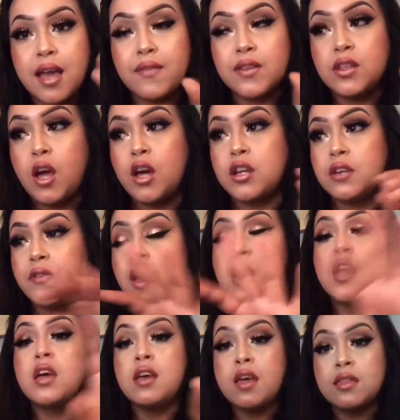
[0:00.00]
I have a lot of
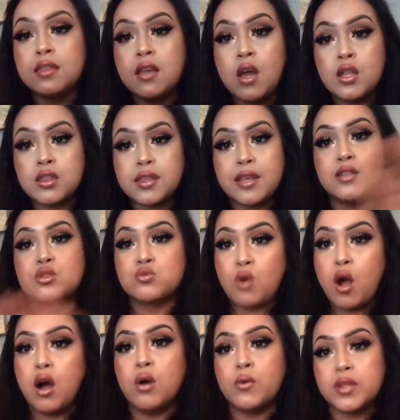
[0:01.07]
things
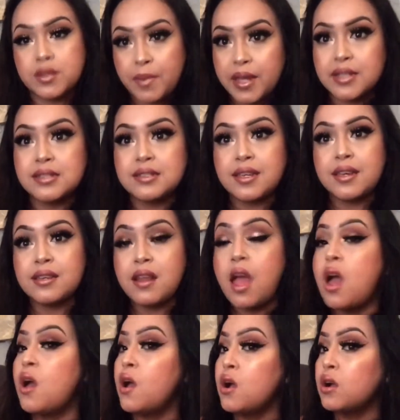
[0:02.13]
wrong with my skin.
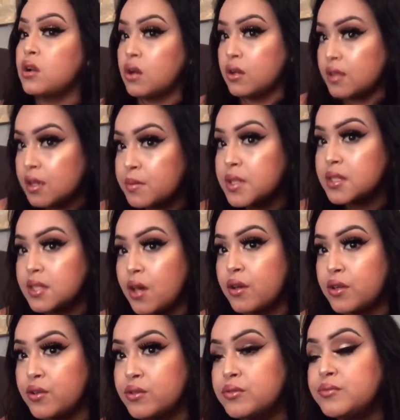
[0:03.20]
Girl, let me
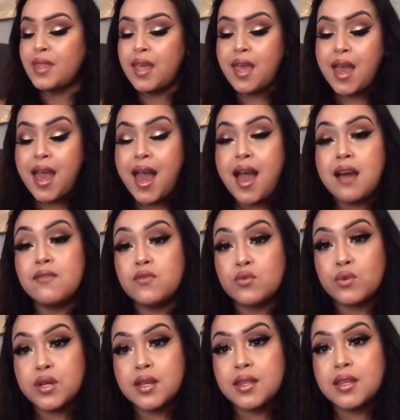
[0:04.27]
tell you. I have
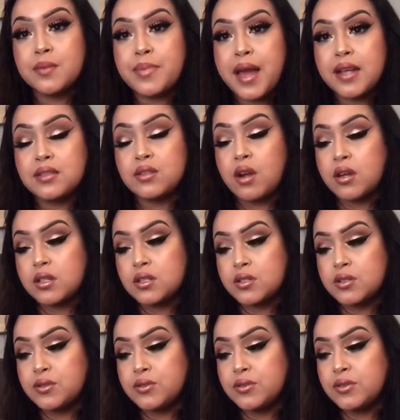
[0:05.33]
really bad dark
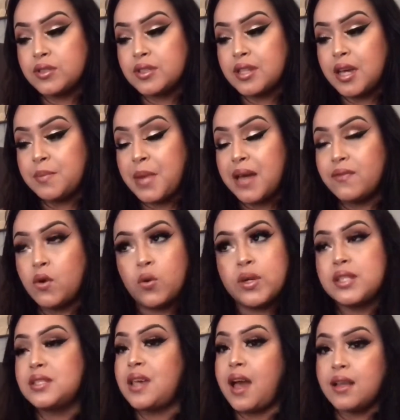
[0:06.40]
circles. I've
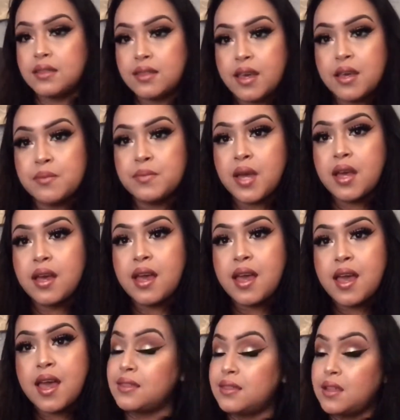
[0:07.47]
always had them.
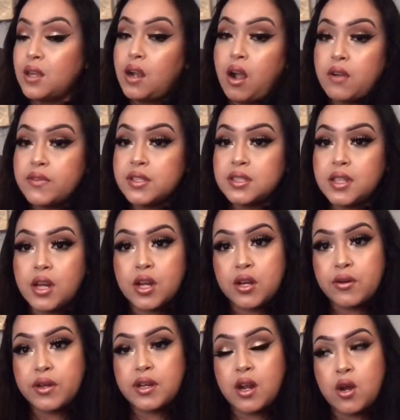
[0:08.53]
They're obviously
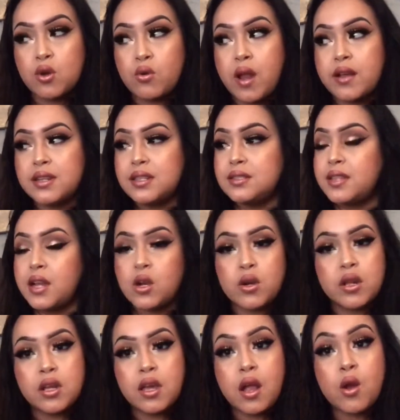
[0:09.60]

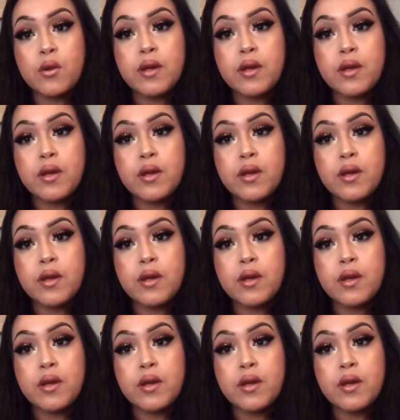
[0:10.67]
hereditary.